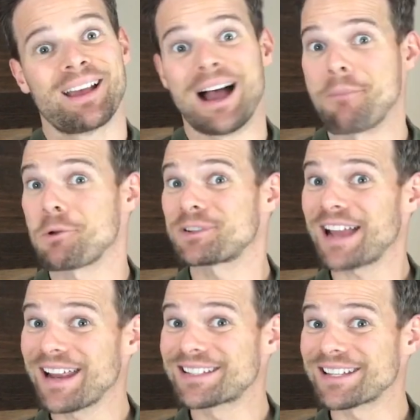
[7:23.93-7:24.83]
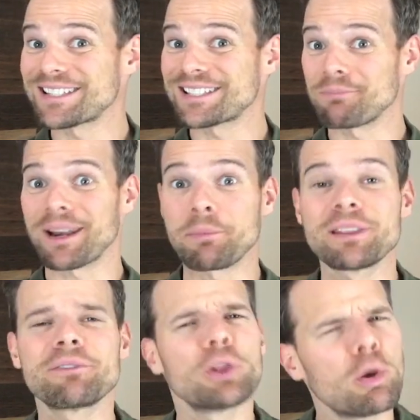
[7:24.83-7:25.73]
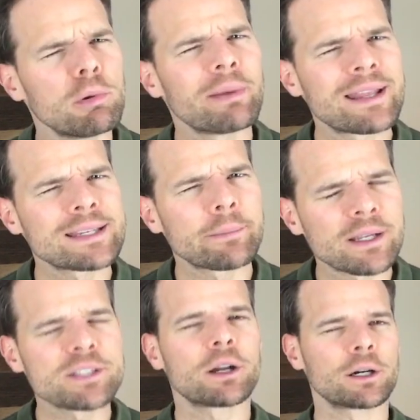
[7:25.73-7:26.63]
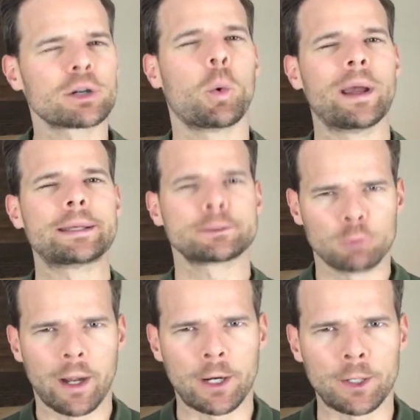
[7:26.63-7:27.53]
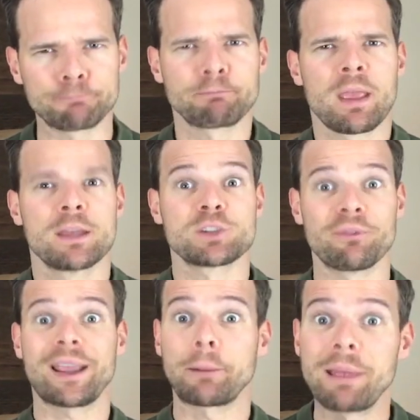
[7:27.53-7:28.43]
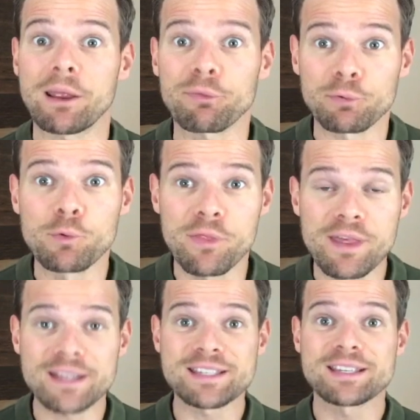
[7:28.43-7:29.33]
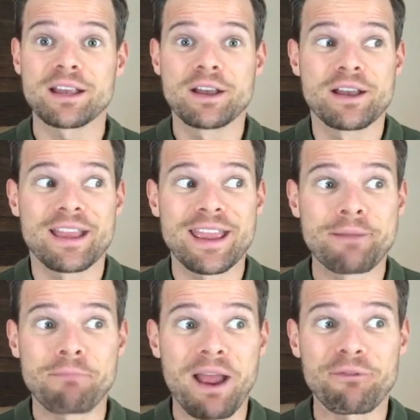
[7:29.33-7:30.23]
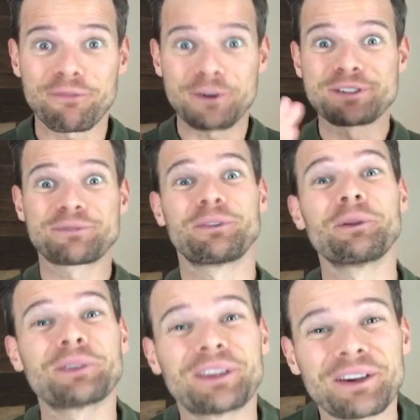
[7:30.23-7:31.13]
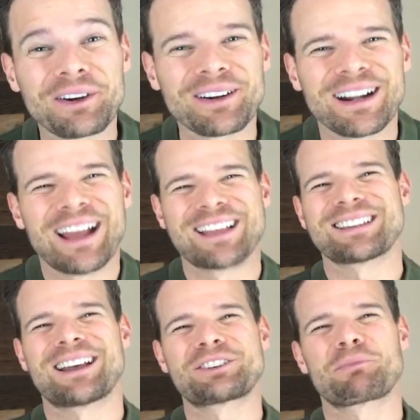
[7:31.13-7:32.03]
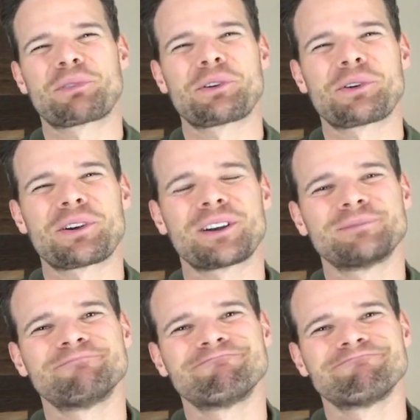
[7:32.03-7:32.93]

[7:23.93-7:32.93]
I'm no scientist, but I believe global pandemics are quite rare. So if I can make it through this in my first full year as an entrepreneur,